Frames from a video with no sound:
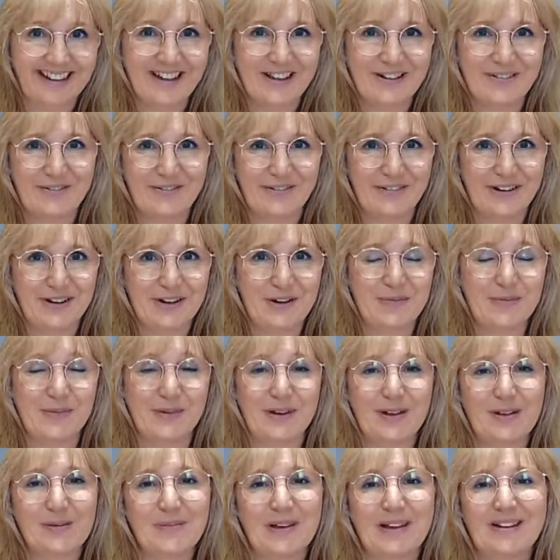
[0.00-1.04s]
I've written a
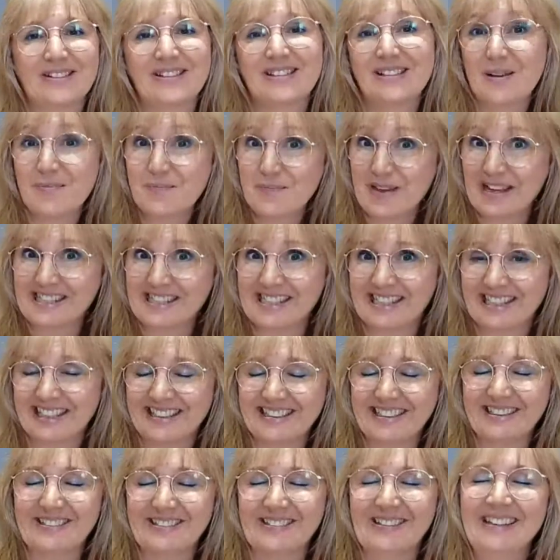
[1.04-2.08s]
book about sun magic
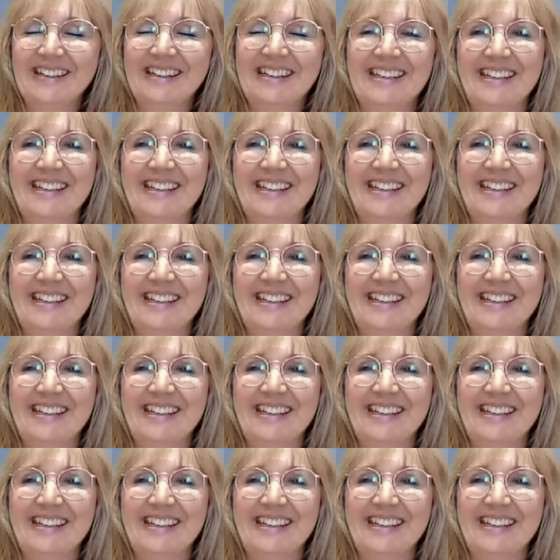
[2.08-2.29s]
too.